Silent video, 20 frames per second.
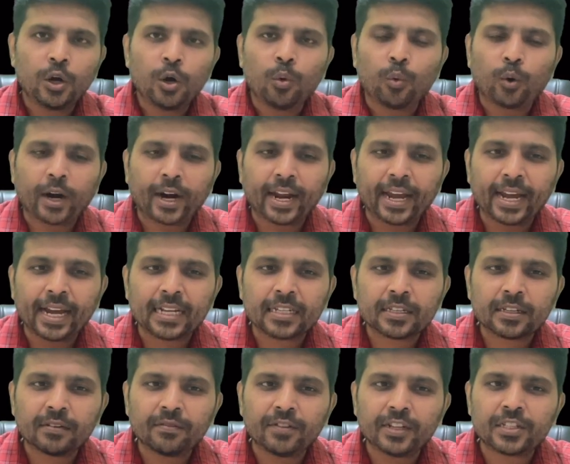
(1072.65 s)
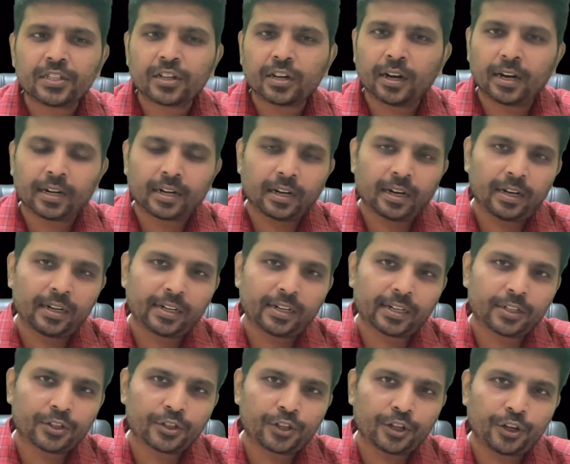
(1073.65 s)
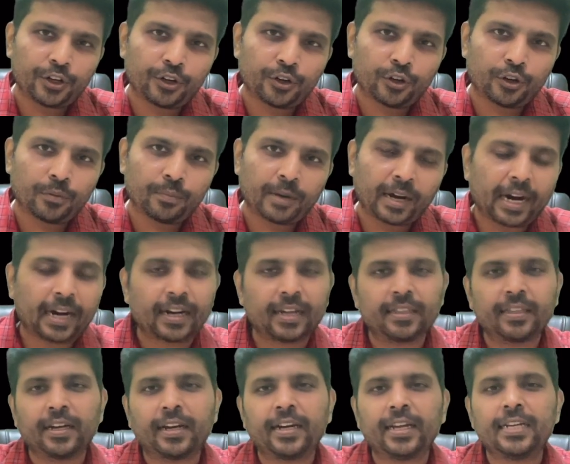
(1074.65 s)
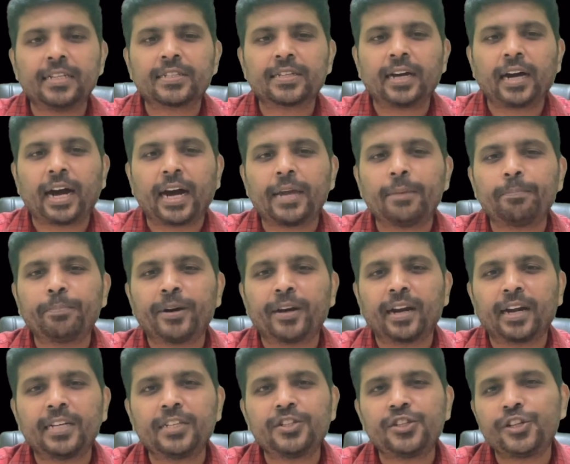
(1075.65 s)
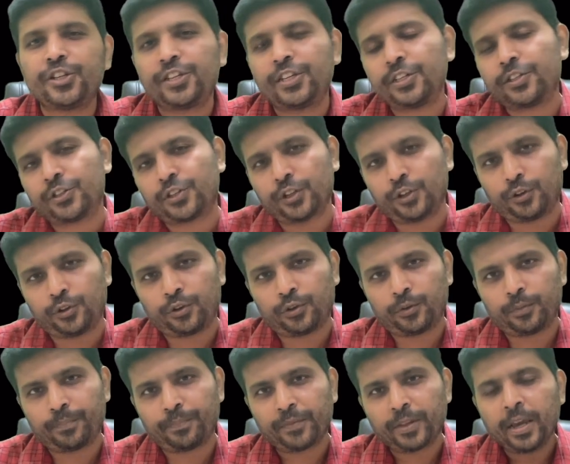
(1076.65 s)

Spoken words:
One is Viscott-Aldrich syndrome, another is hyper IgE syndrome.